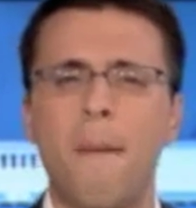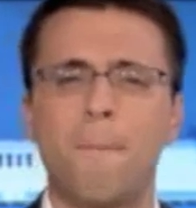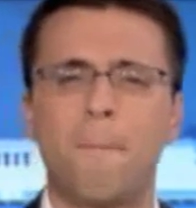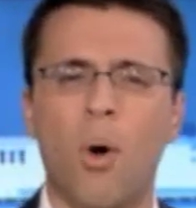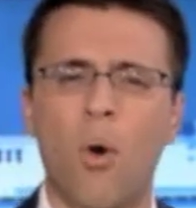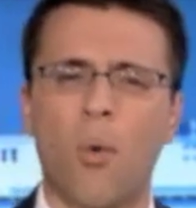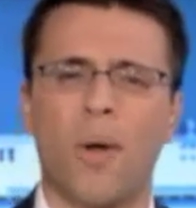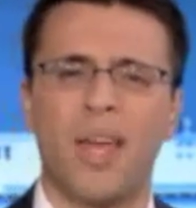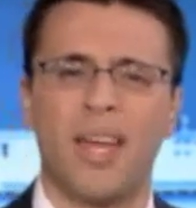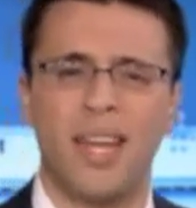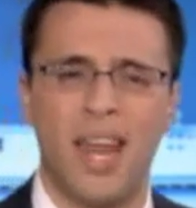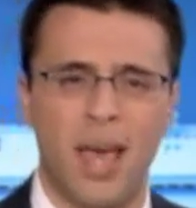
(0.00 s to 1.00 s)

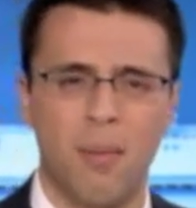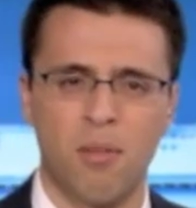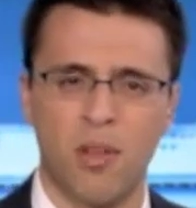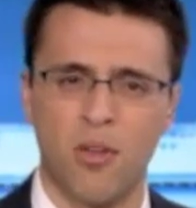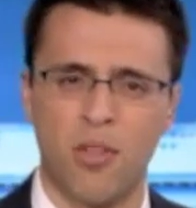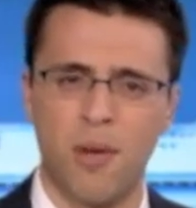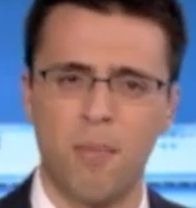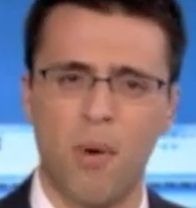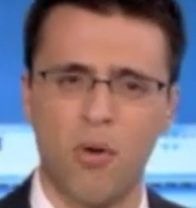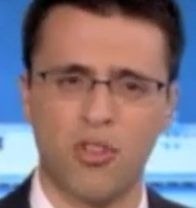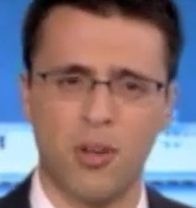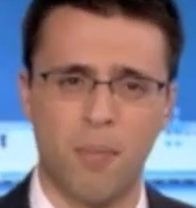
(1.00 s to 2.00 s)
boring names that are the
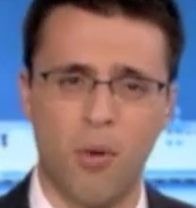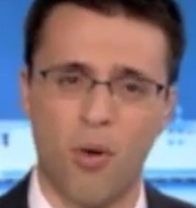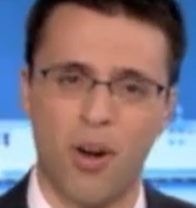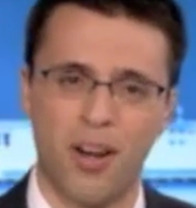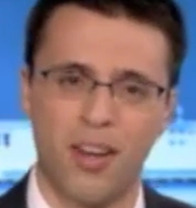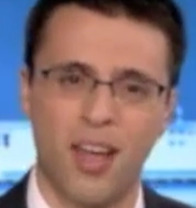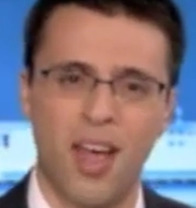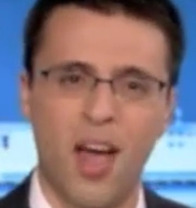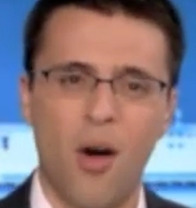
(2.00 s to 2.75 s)
most important.